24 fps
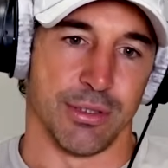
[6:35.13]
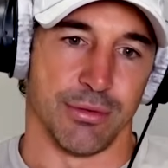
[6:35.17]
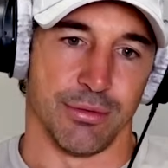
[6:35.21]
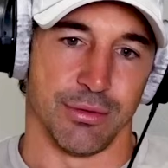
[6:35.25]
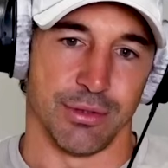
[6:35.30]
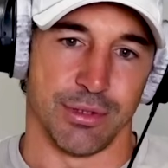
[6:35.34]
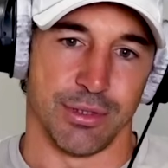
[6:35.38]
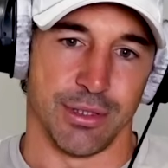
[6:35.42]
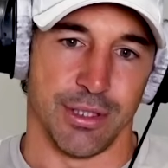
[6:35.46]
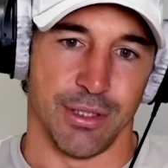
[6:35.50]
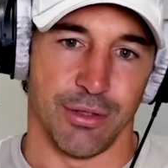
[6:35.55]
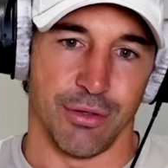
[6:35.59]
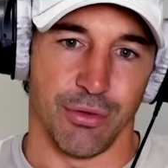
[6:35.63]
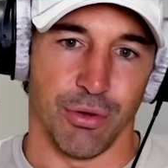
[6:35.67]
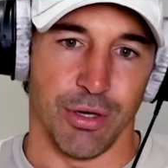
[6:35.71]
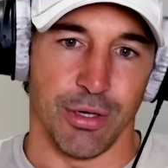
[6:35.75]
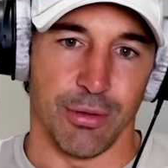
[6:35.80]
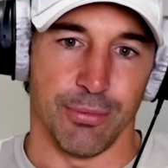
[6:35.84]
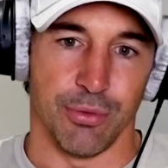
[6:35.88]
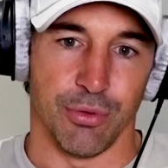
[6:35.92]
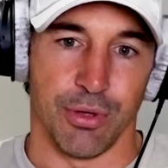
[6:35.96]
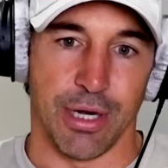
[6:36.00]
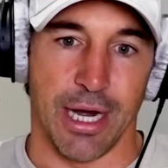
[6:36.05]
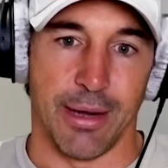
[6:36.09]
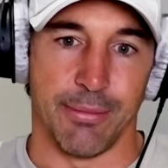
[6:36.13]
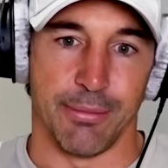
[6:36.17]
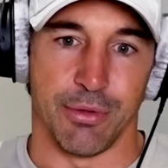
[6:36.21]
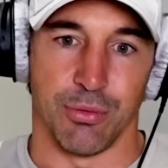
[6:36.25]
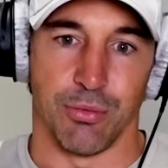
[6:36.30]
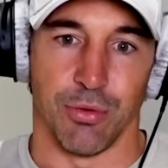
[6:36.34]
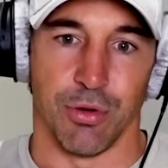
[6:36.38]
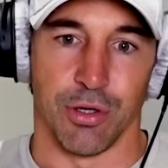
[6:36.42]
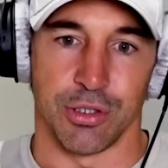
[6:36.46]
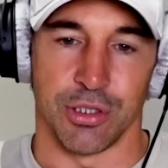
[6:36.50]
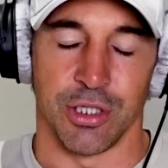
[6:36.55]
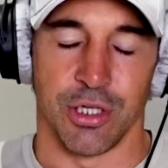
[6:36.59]
It was an incredible game to
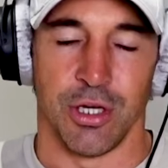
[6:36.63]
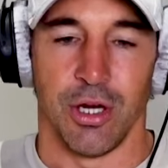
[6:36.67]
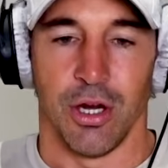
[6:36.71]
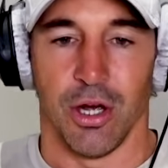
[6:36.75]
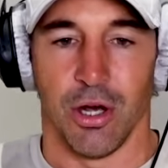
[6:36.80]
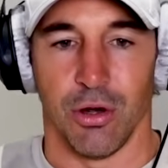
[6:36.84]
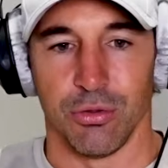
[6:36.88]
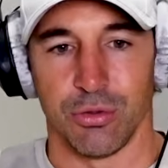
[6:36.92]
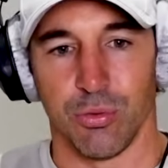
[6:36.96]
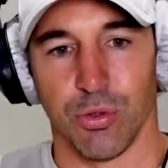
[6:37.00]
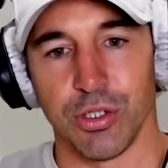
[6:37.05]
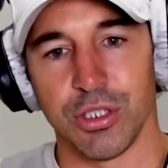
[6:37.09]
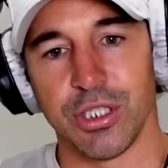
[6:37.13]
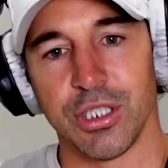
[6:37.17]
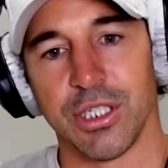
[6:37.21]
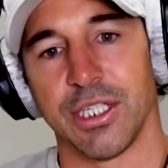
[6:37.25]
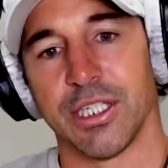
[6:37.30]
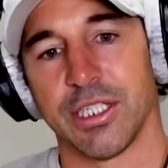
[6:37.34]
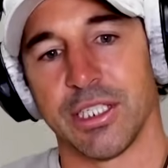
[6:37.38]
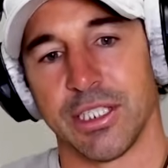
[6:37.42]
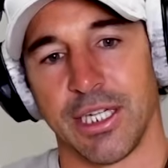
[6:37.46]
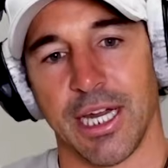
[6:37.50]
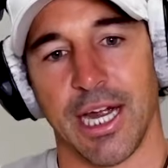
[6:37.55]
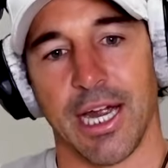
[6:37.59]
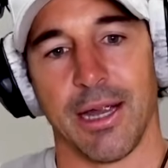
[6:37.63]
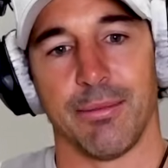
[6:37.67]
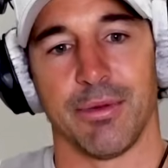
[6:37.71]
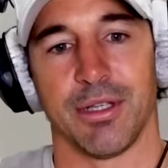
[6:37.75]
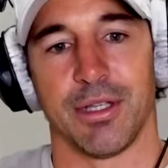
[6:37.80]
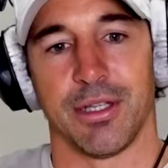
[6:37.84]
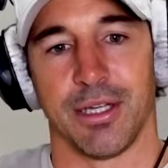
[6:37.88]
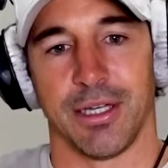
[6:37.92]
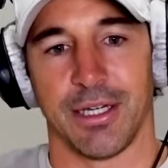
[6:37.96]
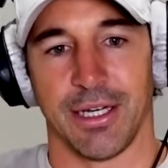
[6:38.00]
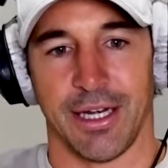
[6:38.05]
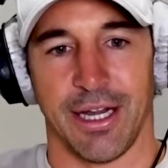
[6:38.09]
watch. I was watching this game and
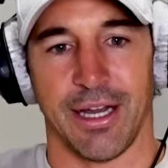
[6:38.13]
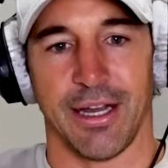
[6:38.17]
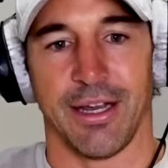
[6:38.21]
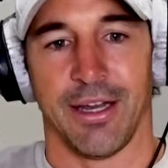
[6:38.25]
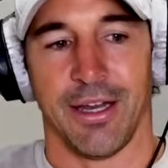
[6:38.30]
thinking,